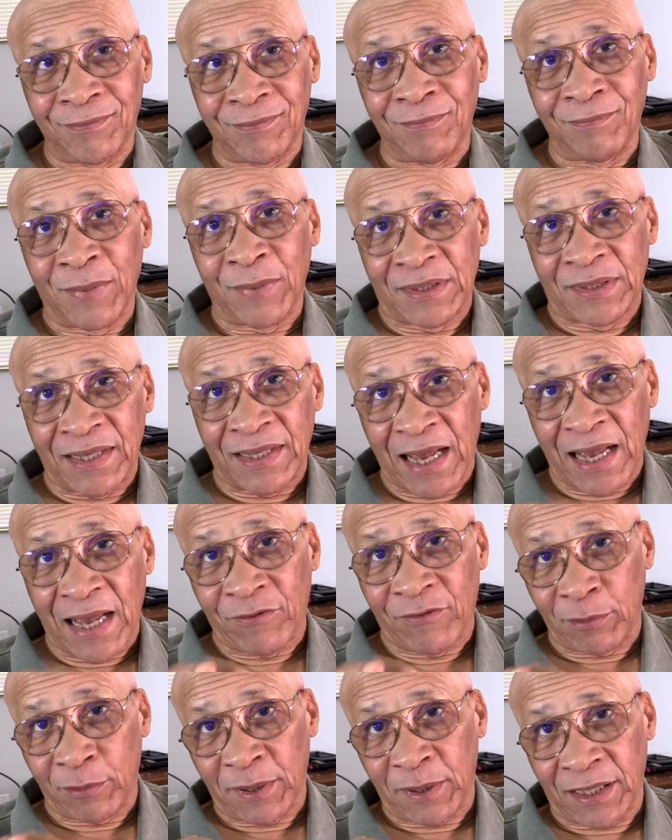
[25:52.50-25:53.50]
But they
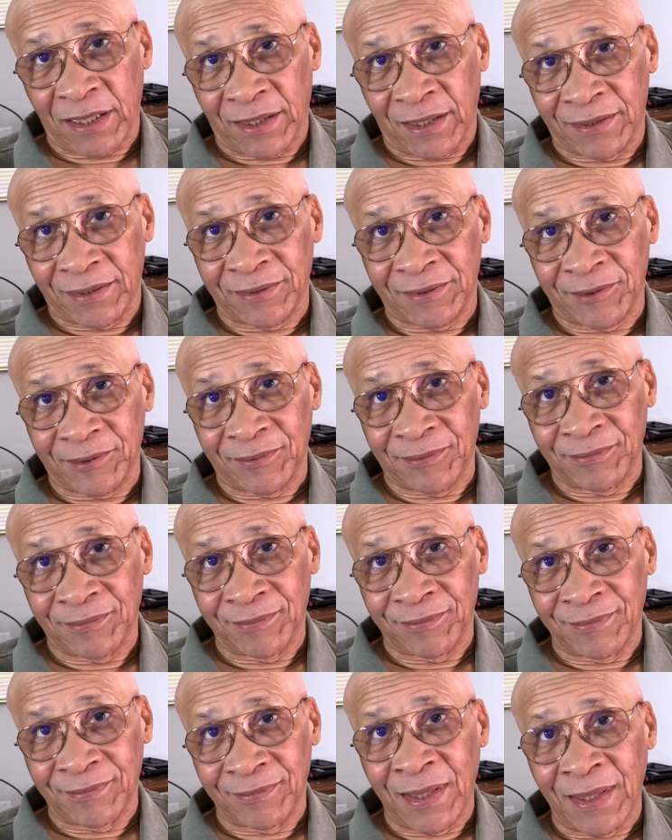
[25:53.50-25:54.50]
have a plan.
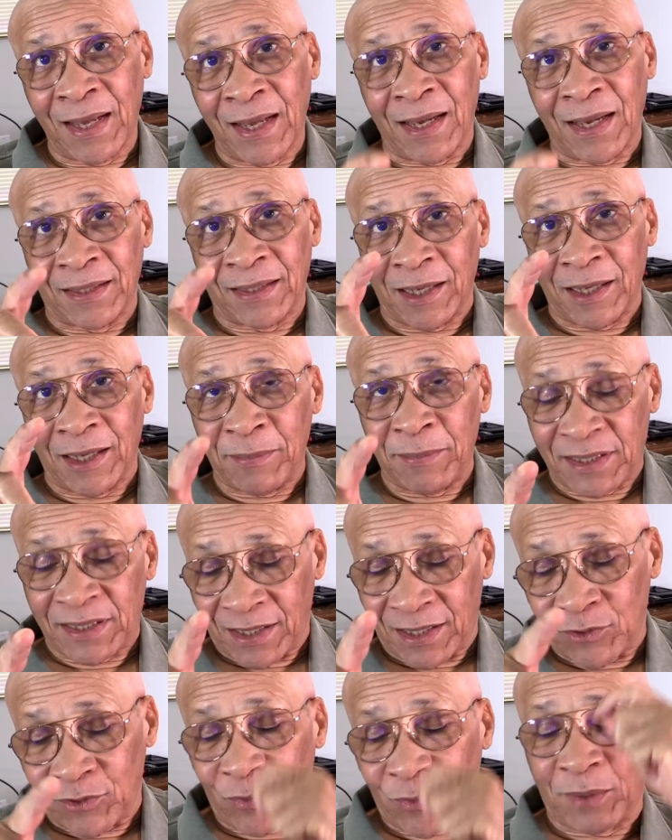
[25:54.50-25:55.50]
And let me
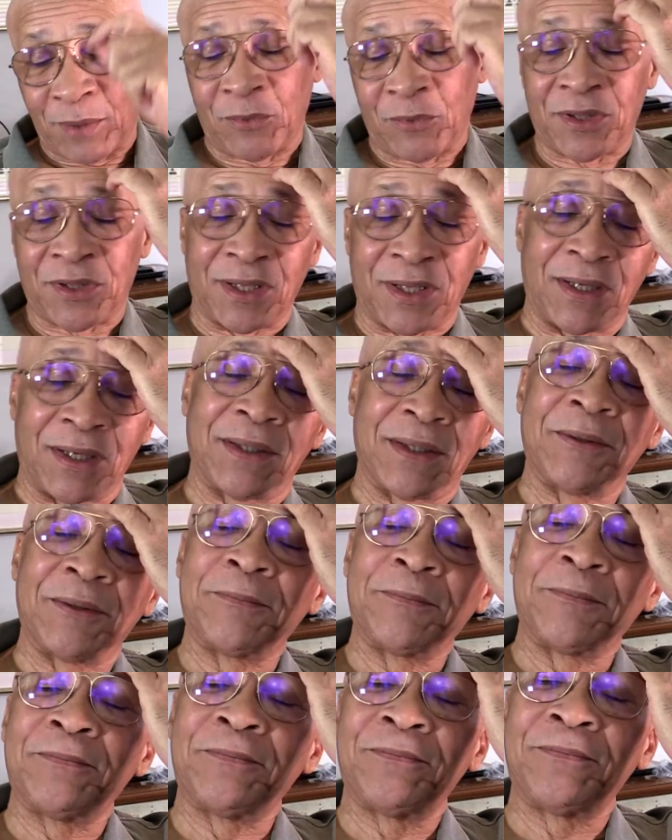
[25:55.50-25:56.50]
tell you one more thing.
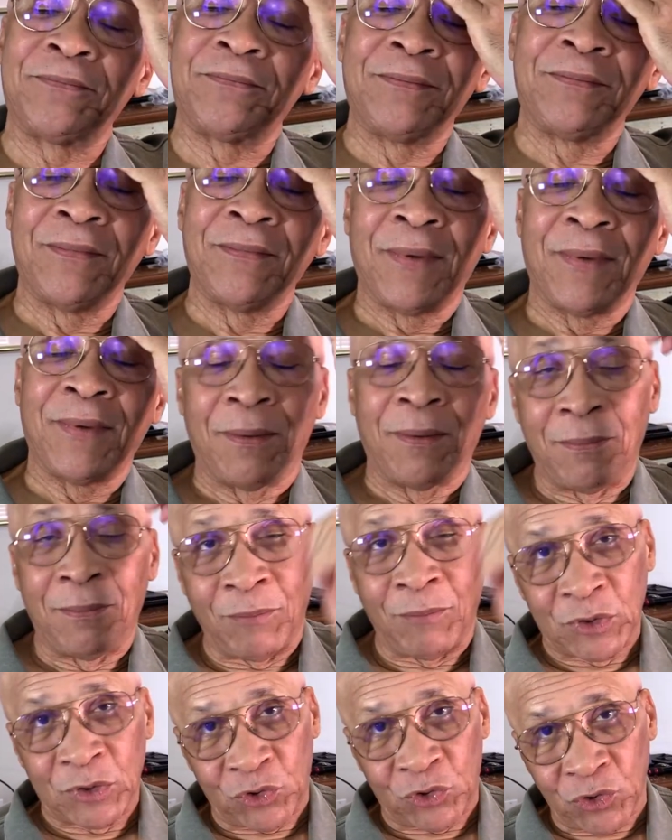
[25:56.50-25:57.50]

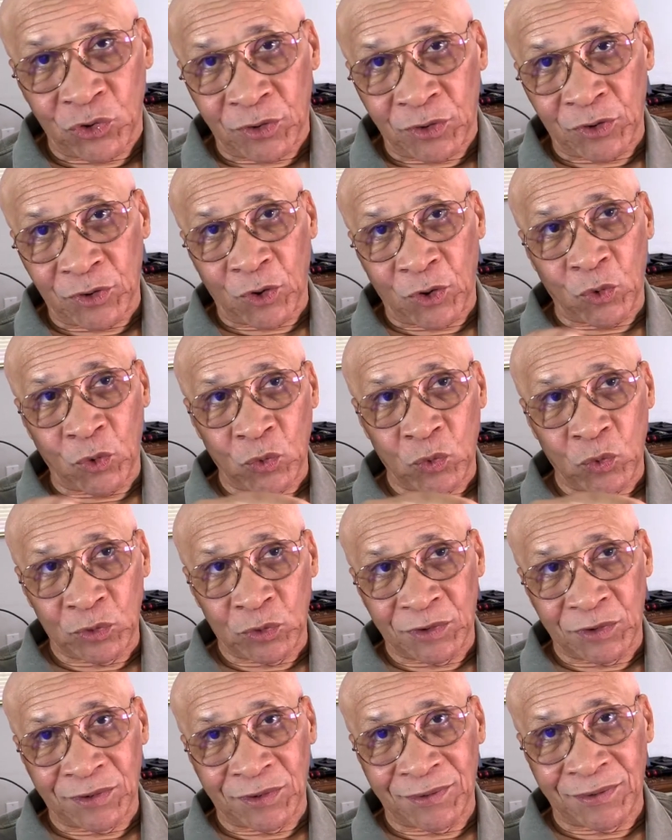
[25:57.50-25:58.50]
Buongiorno,
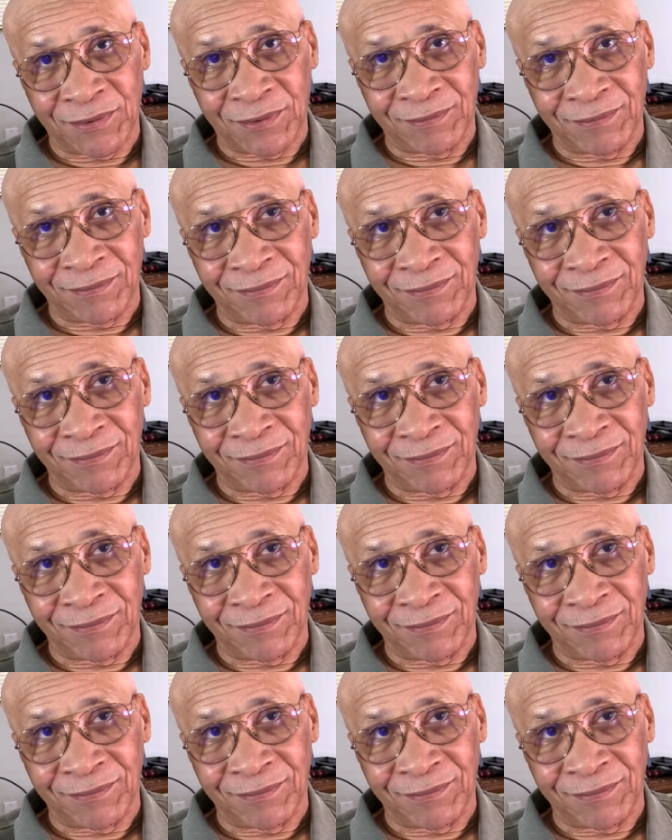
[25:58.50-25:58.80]
who's